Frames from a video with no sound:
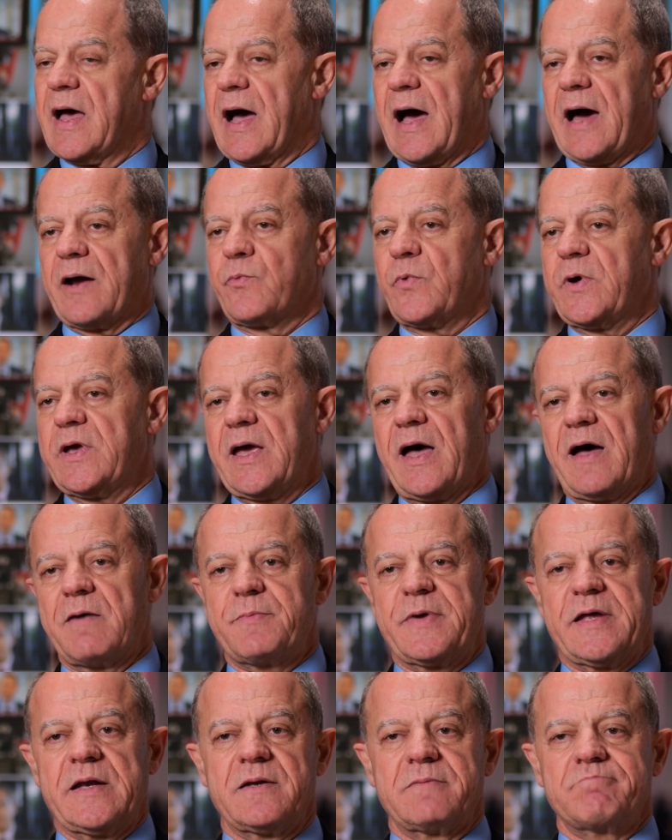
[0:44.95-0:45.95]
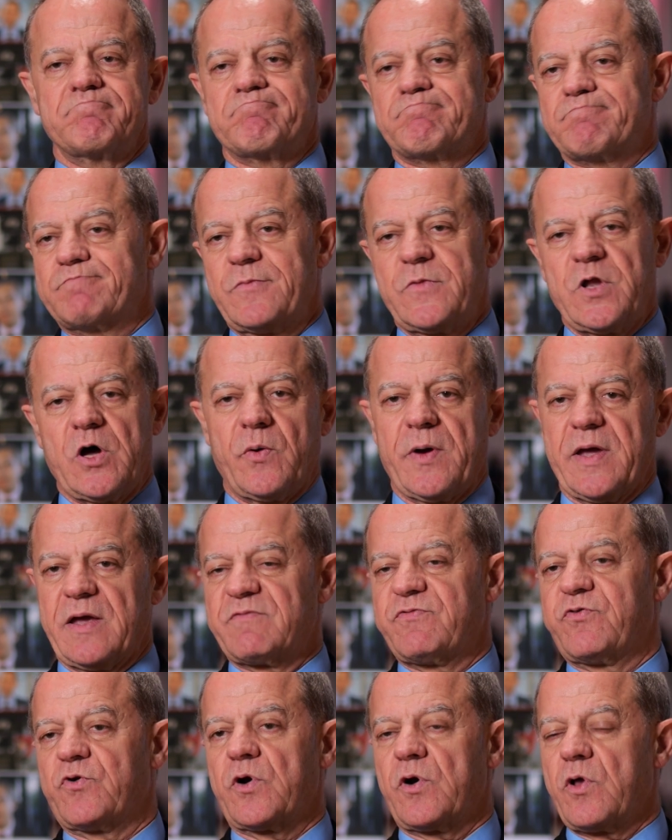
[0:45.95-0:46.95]
And we have been
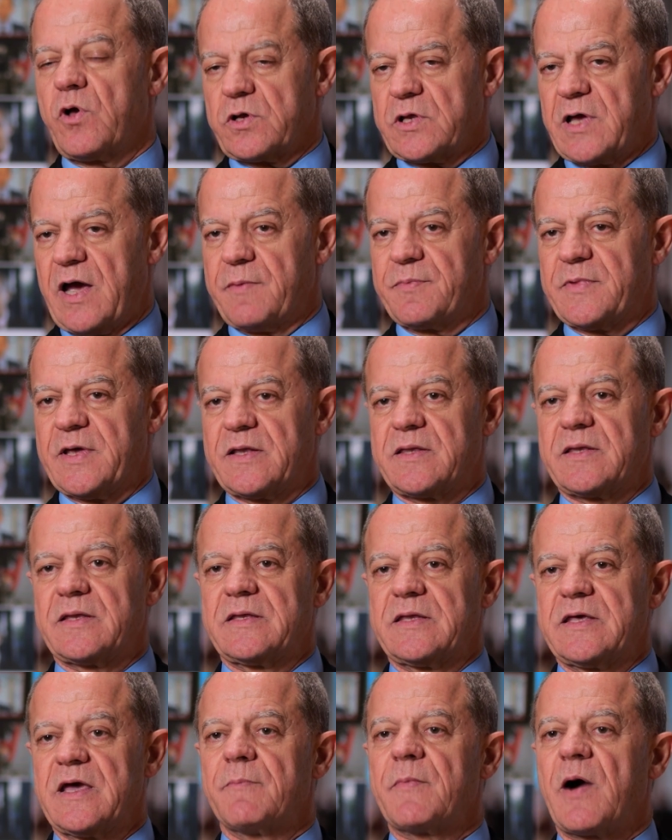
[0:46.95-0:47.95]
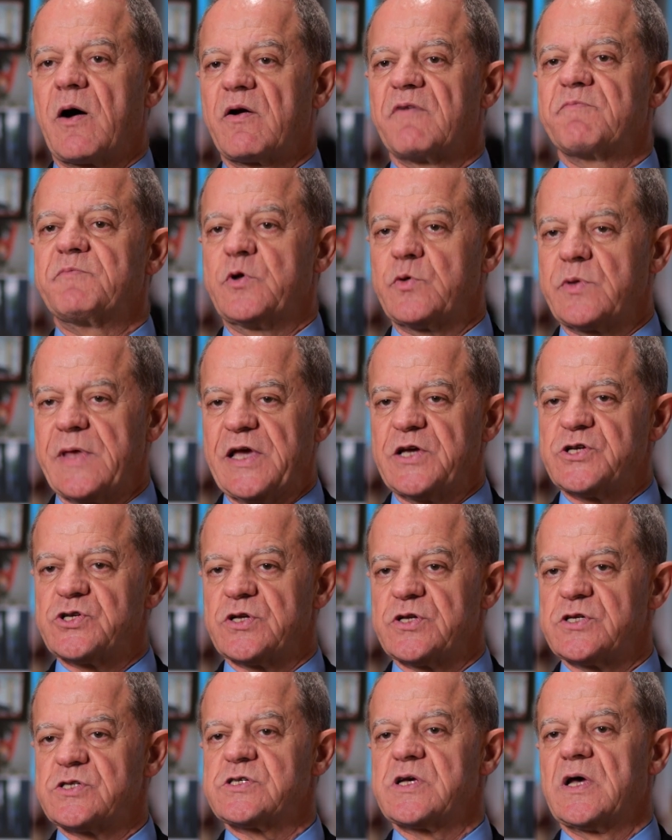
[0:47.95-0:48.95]
knowing for a long time that the amount of
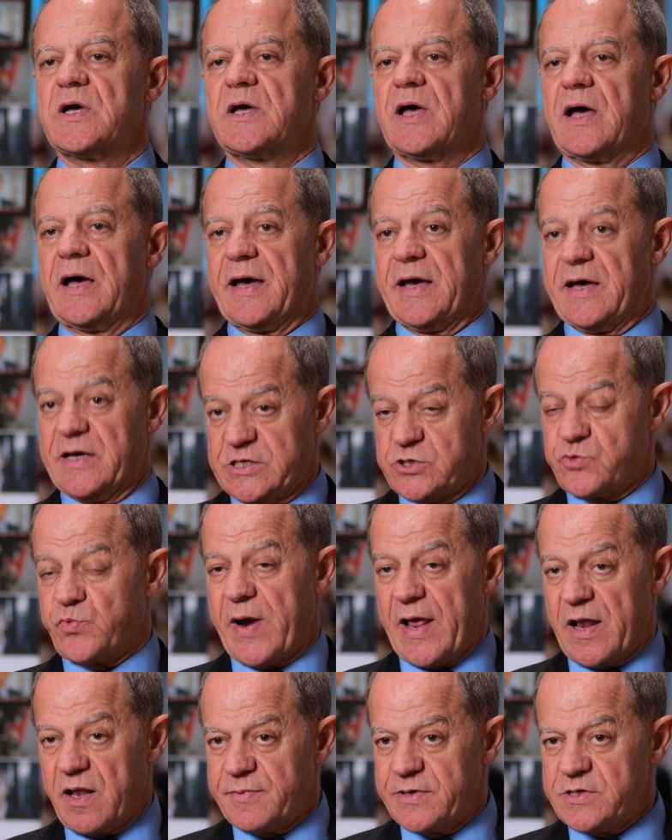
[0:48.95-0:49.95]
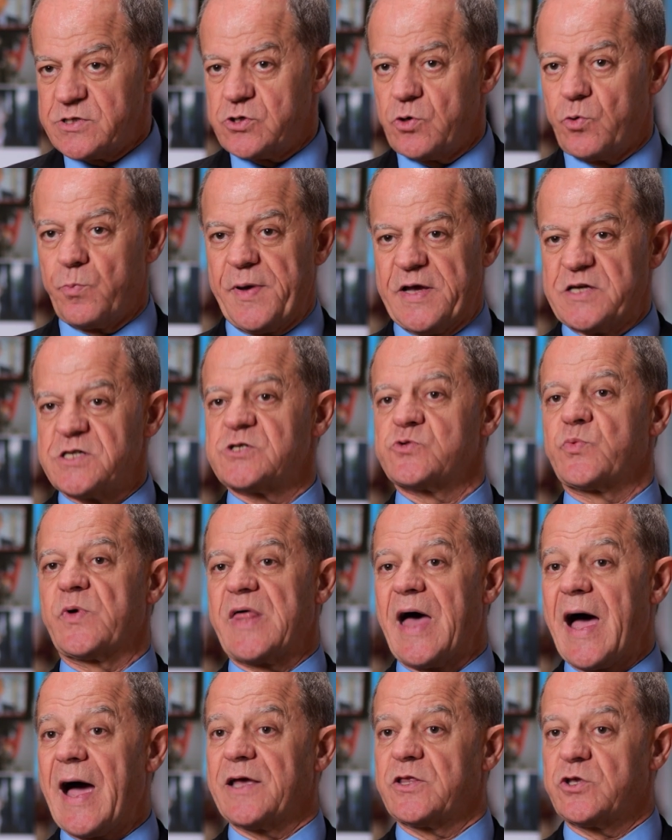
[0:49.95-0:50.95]
mutations is relevant. So patients
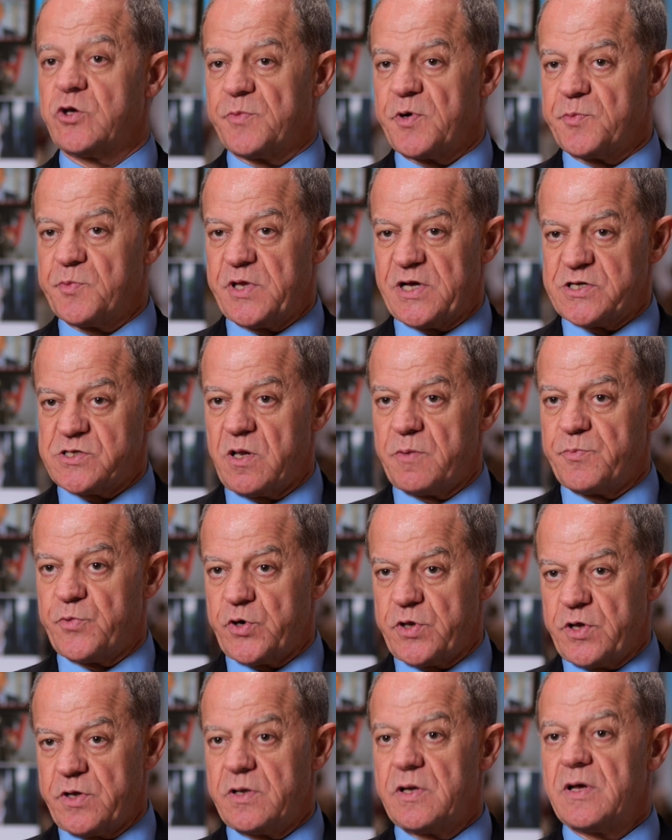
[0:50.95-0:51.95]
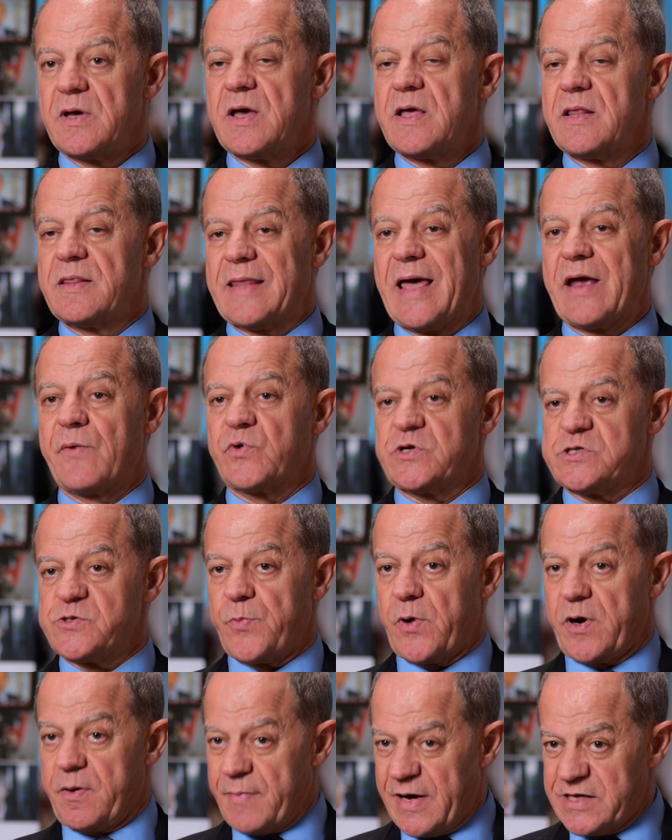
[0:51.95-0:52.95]
with high tumor mutational burden, they
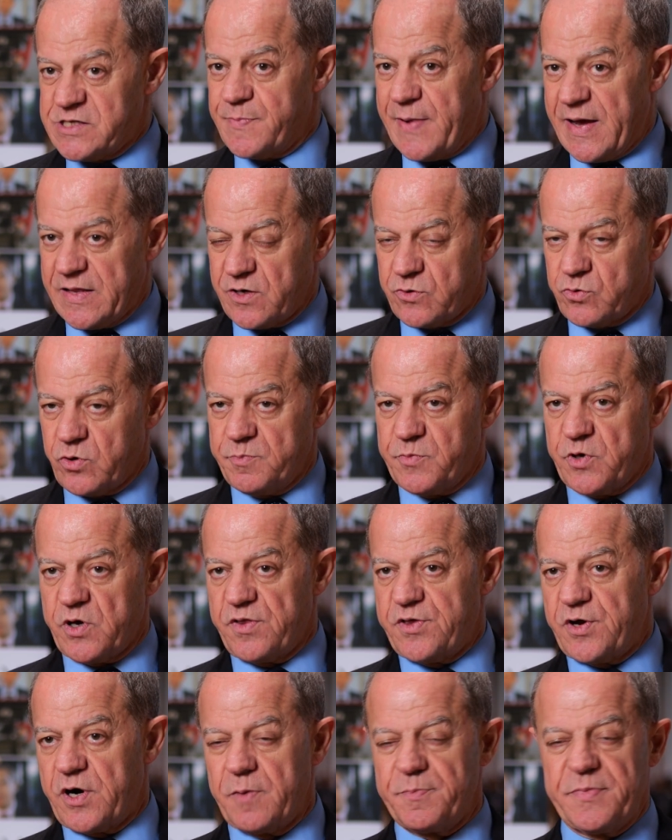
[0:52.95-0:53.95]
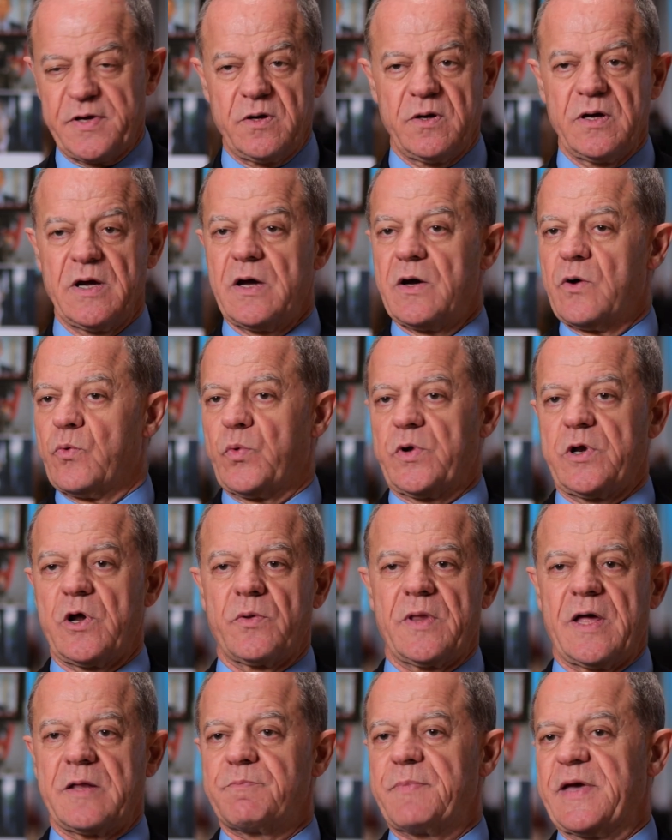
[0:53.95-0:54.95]
respond much better to immunotherapy. We
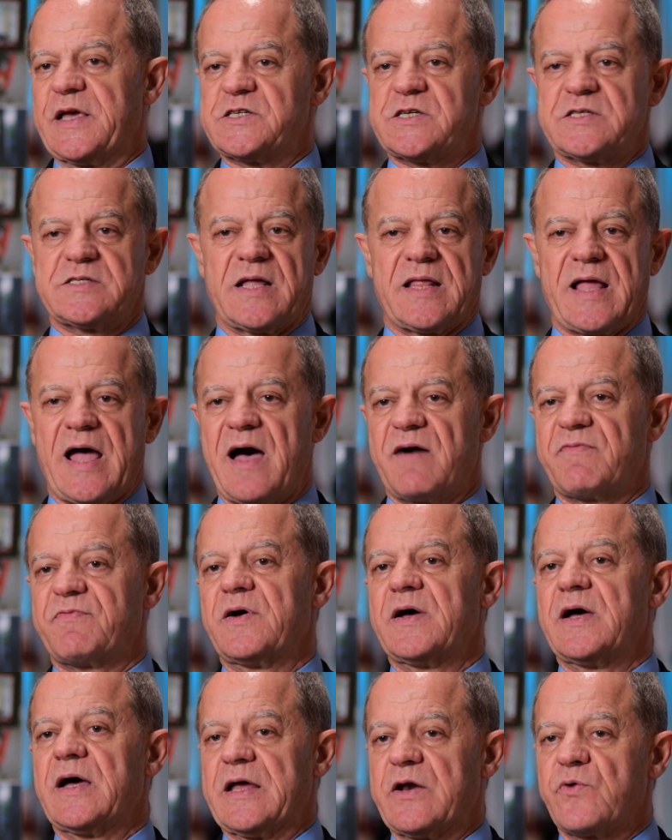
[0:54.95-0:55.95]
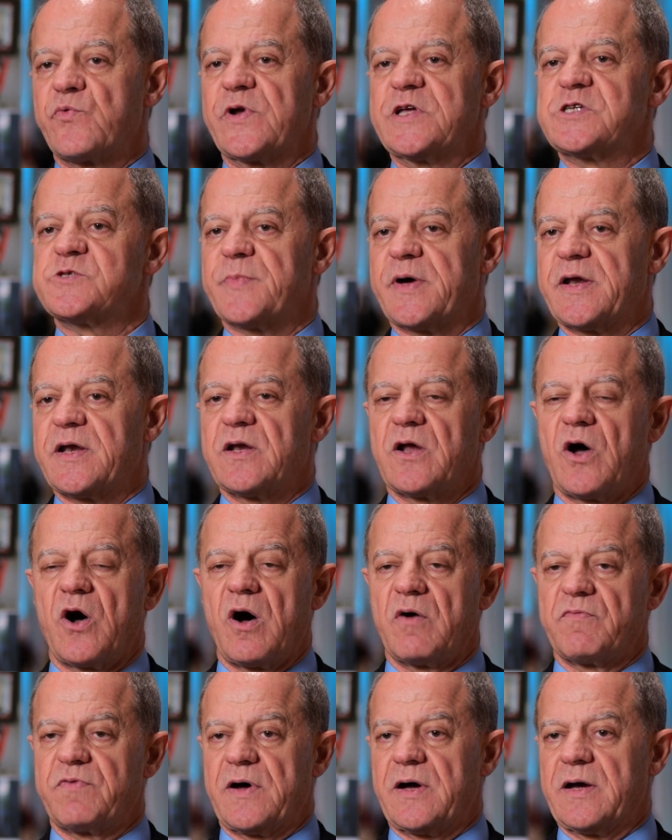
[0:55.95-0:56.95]
know that patients that have enrichment
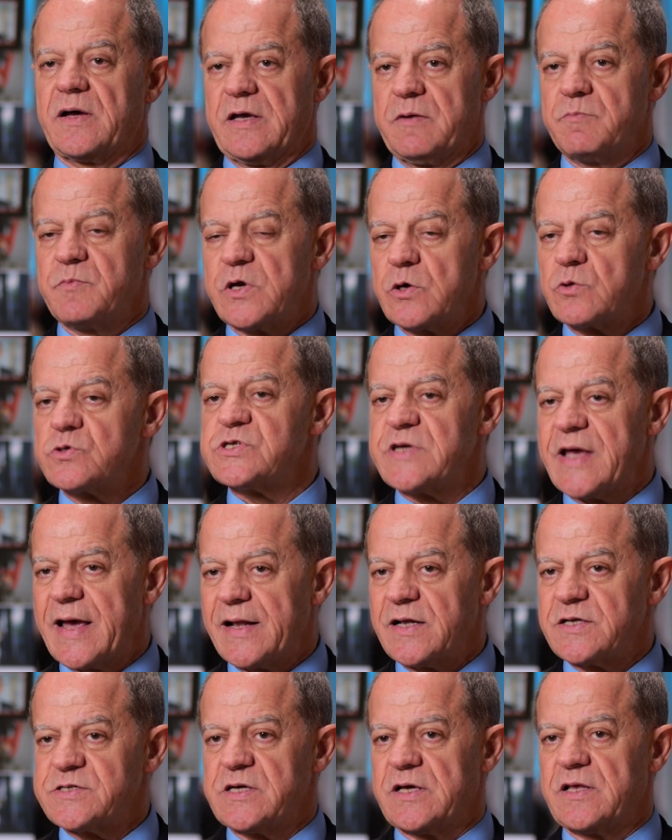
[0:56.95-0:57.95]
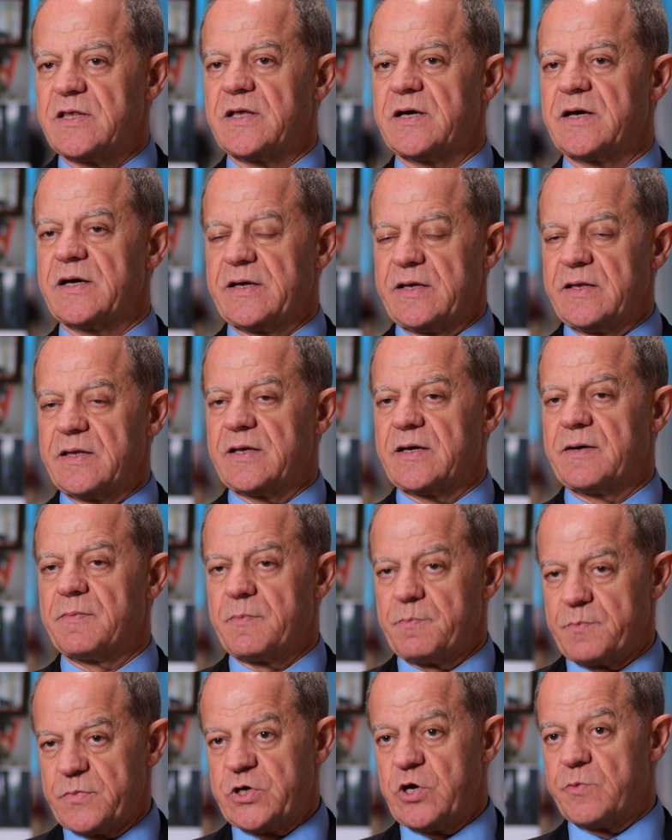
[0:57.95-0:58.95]
of immune cells in
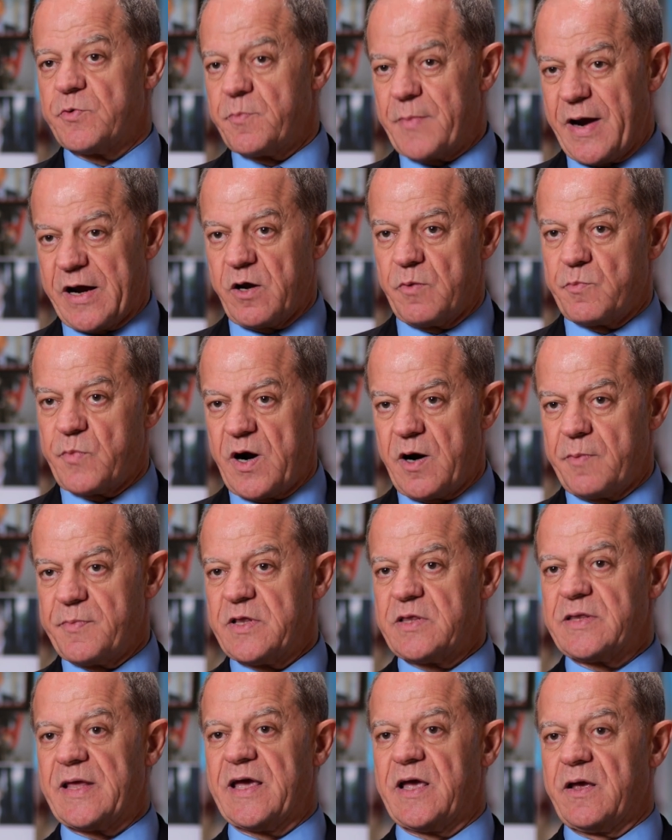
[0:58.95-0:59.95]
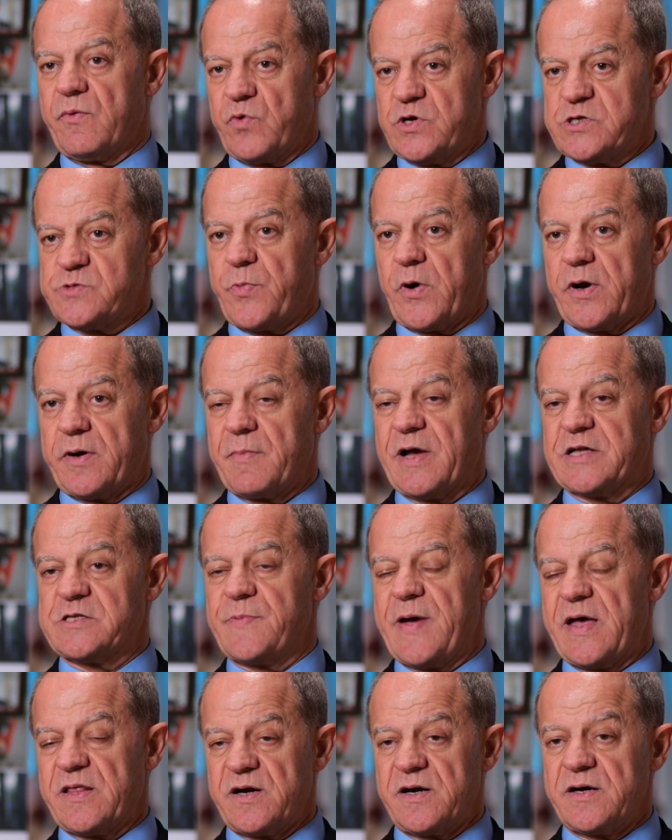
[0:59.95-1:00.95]
the tumor microenvironment, they respond much
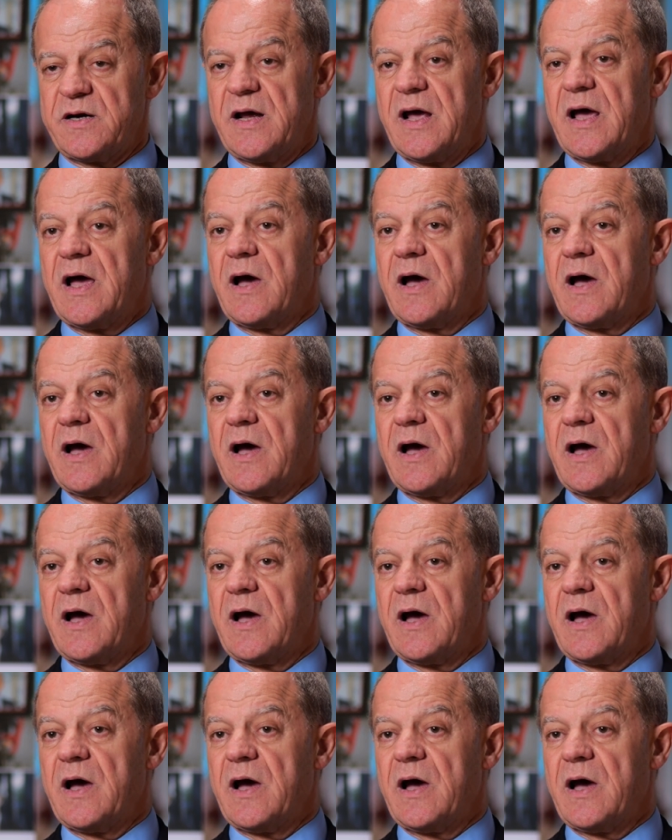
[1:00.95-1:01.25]
better.